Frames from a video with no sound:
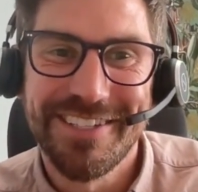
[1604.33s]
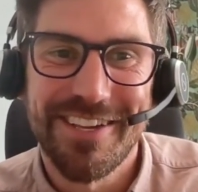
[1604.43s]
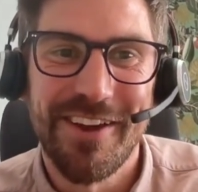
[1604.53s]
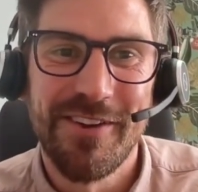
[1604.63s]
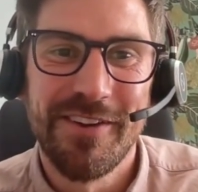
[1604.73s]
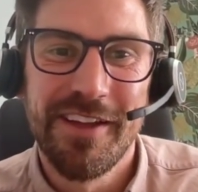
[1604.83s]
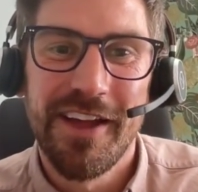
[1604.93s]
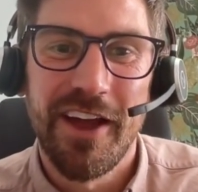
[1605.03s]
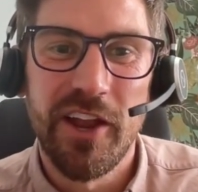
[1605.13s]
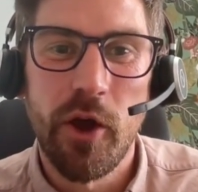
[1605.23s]
So
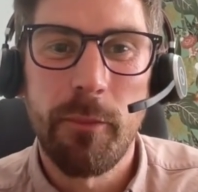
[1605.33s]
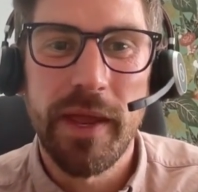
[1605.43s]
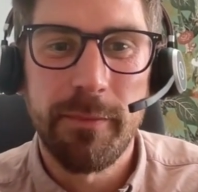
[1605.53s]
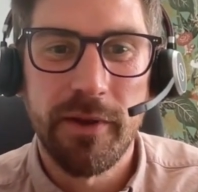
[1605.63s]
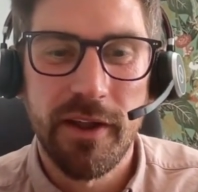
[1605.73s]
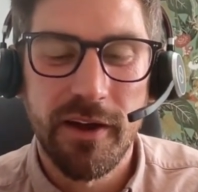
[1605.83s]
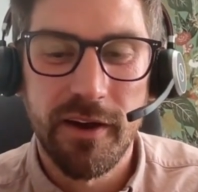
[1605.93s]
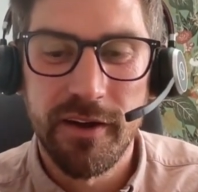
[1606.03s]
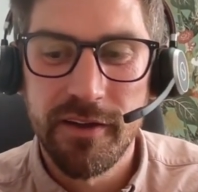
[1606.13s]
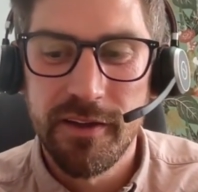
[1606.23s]
a lot of people are